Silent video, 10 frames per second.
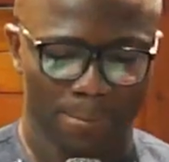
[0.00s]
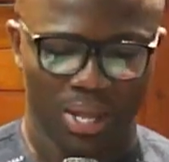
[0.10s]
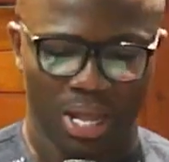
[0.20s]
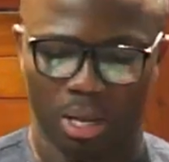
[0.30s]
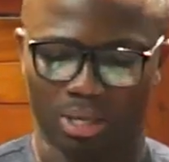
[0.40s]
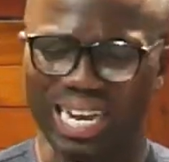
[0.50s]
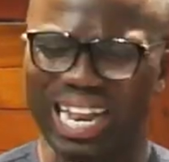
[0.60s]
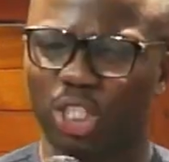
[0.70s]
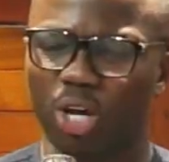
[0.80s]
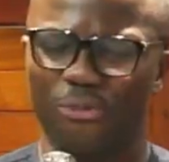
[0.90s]
There's a
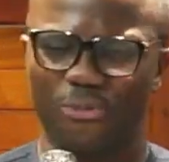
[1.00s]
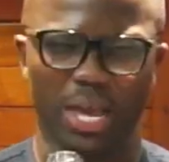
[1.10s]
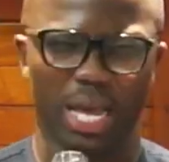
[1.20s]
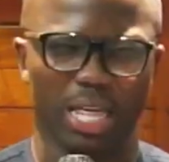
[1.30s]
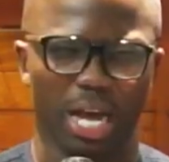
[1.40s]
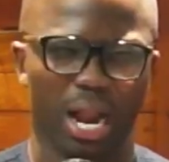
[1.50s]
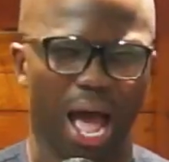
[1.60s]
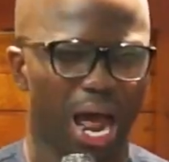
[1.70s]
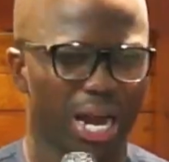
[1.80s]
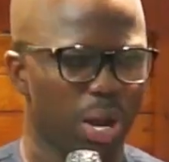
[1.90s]
natural fear that I
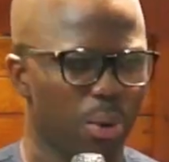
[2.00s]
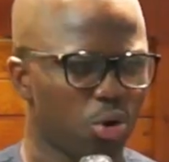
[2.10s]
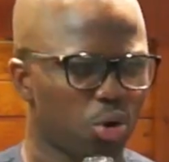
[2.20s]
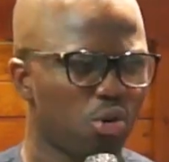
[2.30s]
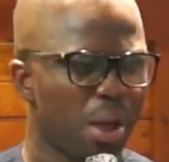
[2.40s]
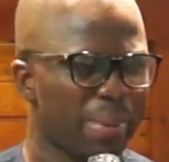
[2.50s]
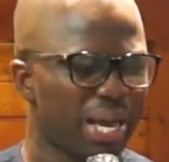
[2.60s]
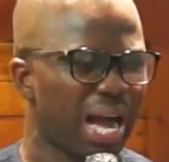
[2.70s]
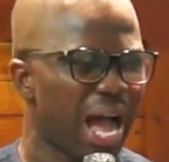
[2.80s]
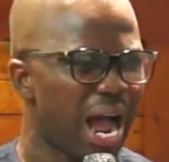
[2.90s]
deal with no me
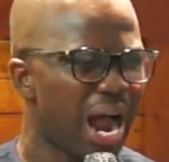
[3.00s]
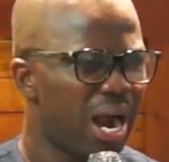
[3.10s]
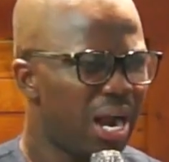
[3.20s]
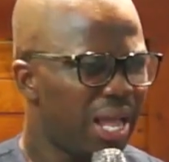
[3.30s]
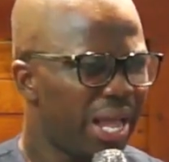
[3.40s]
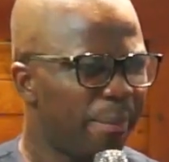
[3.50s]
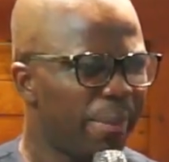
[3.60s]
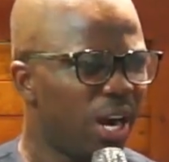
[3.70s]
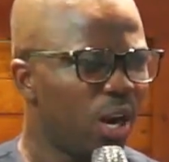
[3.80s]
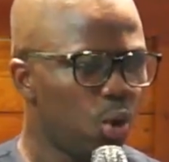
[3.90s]
car it may
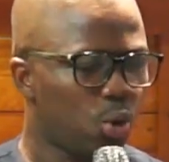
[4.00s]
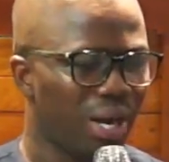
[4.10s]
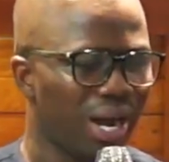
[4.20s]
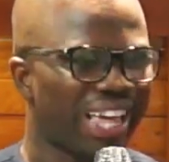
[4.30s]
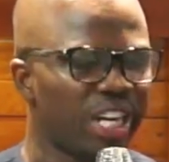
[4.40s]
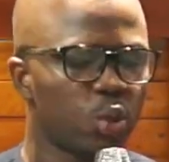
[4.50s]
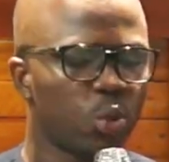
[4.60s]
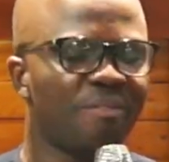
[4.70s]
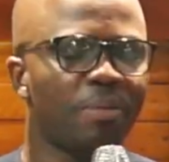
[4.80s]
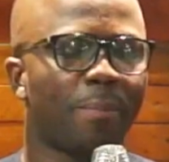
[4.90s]
look like it will give
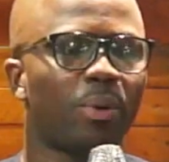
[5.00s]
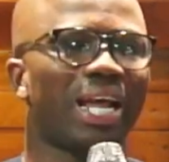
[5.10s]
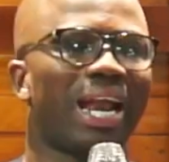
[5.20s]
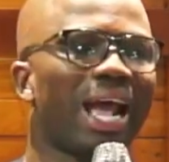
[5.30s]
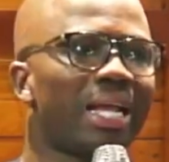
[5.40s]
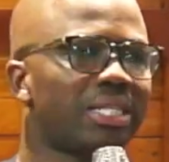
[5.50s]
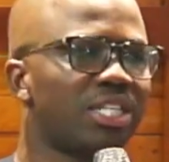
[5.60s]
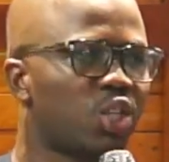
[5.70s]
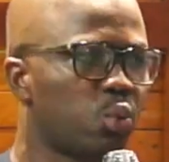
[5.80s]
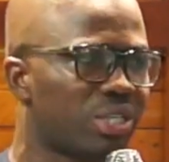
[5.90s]
people the license
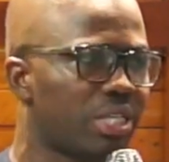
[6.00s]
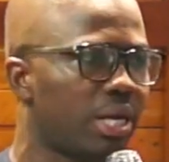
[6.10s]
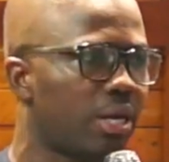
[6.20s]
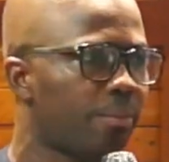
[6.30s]
to sin.